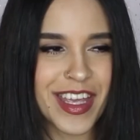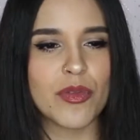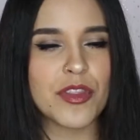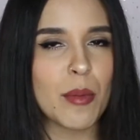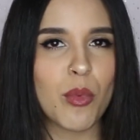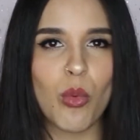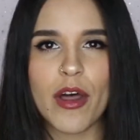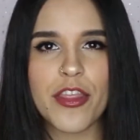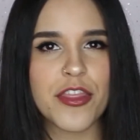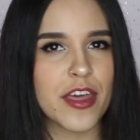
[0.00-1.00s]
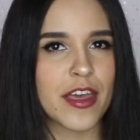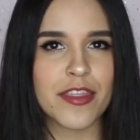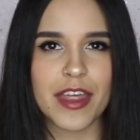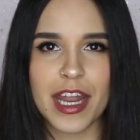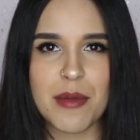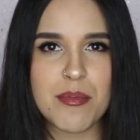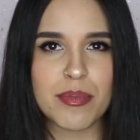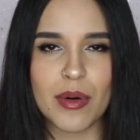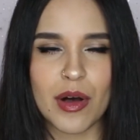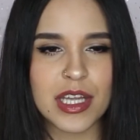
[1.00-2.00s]
Number one thing that I
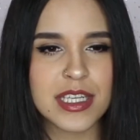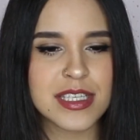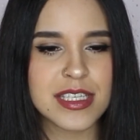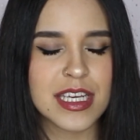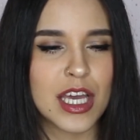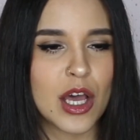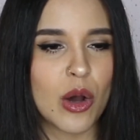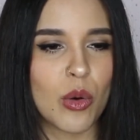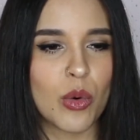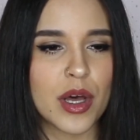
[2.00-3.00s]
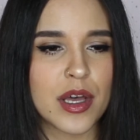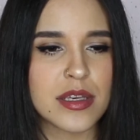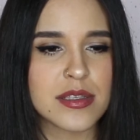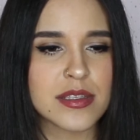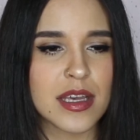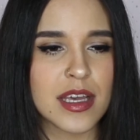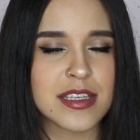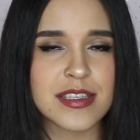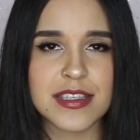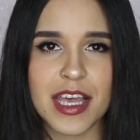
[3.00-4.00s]
bought was
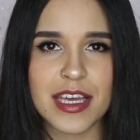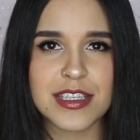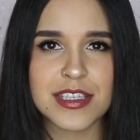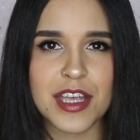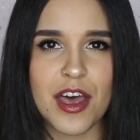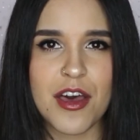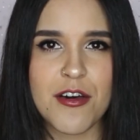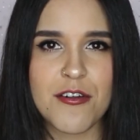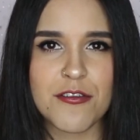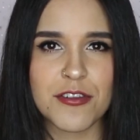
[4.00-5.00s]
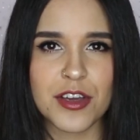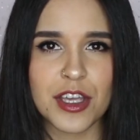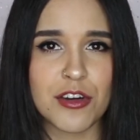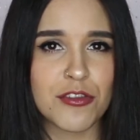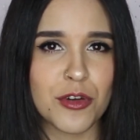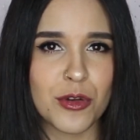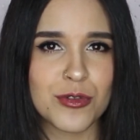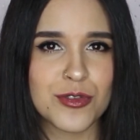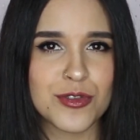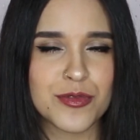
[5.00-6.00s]
a set of
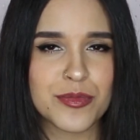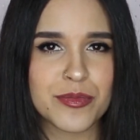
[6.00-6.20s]
earphones,